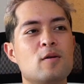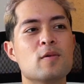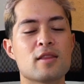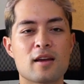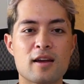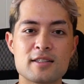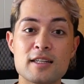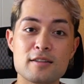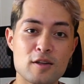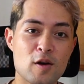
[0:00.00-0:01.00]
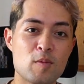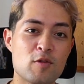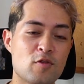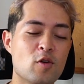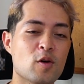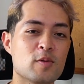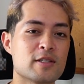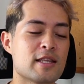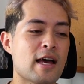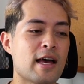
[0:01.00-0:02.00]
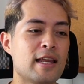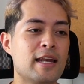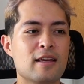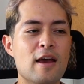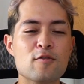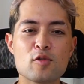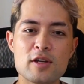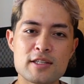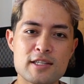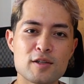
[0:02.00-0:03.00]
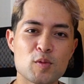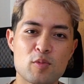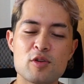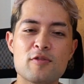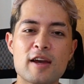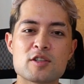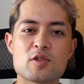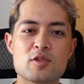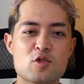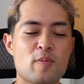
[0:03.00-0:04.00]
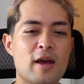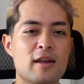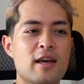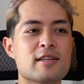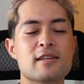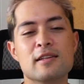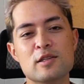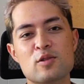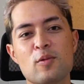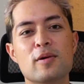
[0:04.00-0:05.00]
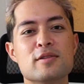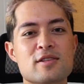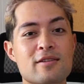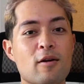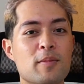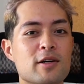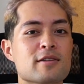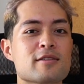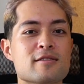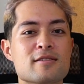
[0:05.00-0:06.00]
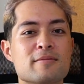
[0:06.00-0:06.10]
One thing I didn't know before was that every single prefecture in Japan has at least one Starbucks.